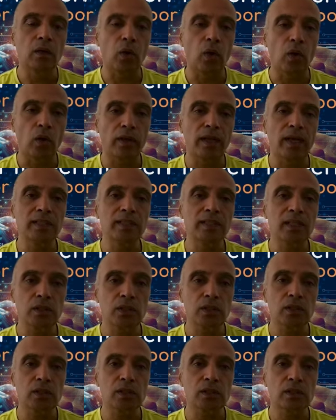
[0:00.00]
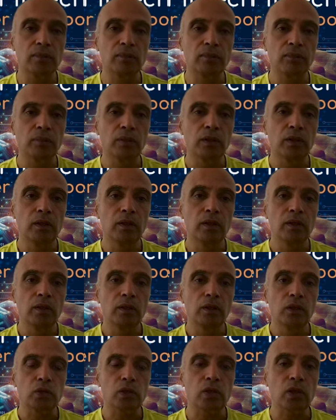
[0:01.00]
organizations.
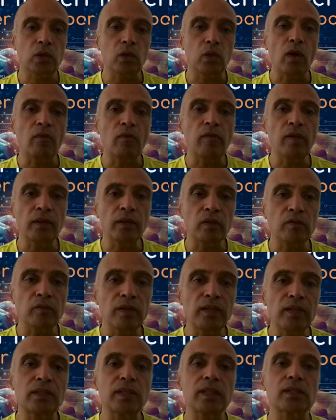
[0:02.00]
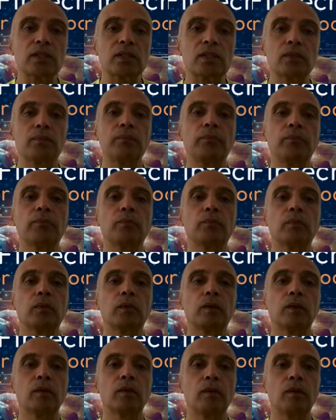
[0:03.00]
So the conflict of interest
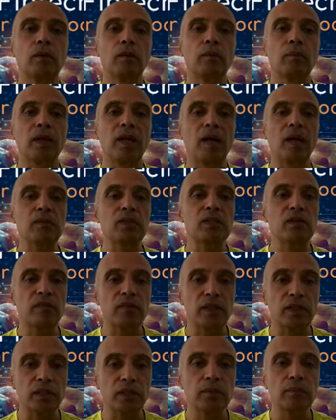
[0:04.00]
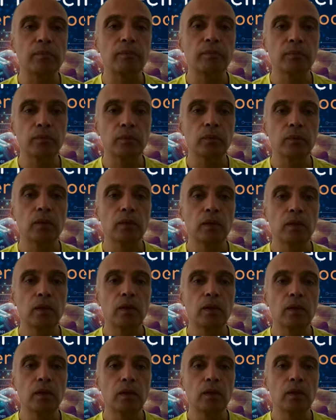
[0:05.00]
becomes different.
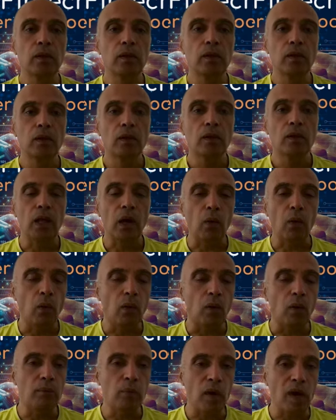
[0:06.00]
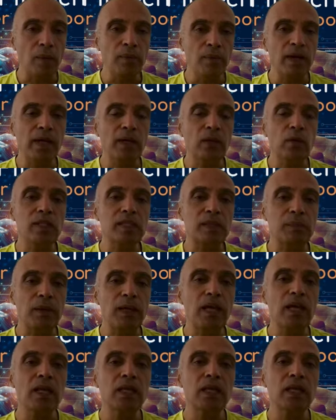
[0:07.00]
Now, what I'm trying to
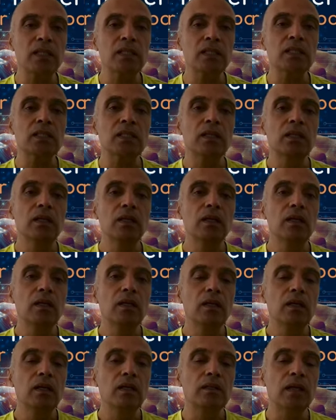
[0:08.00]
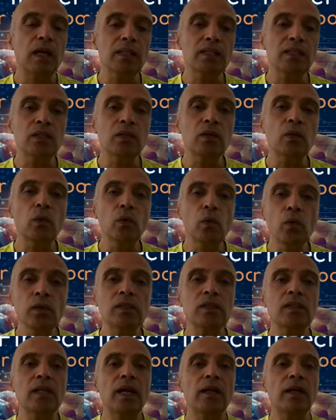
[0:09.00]
explain is, thus the
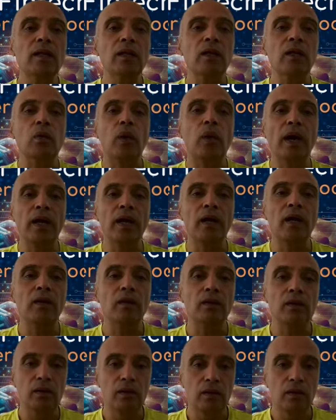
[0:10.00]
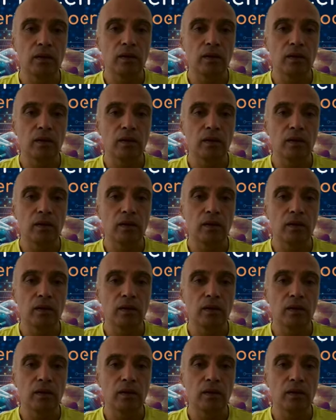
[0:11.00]
rules that are required